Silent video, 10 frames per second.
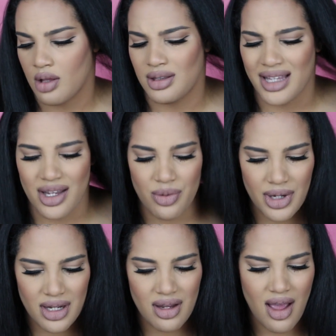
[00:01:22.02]

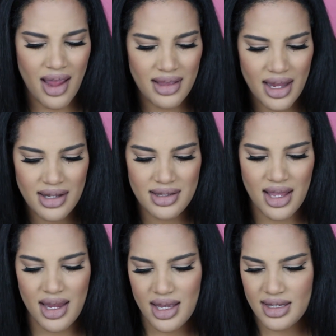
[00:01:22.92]
liquid highlights.
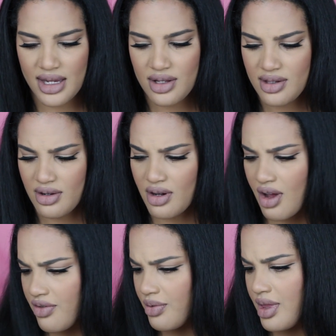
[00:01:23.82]
I guess I could start
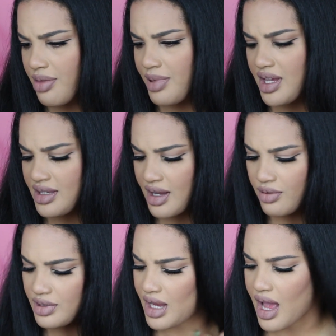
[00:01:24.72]
off with, because I
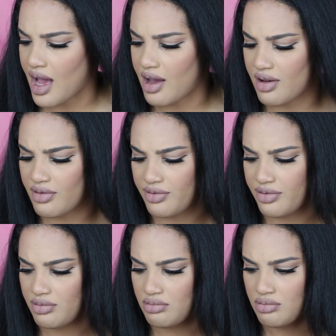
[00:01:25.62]
only have
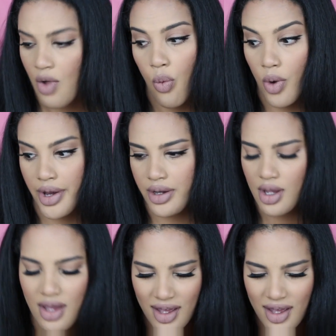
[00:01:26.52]
one.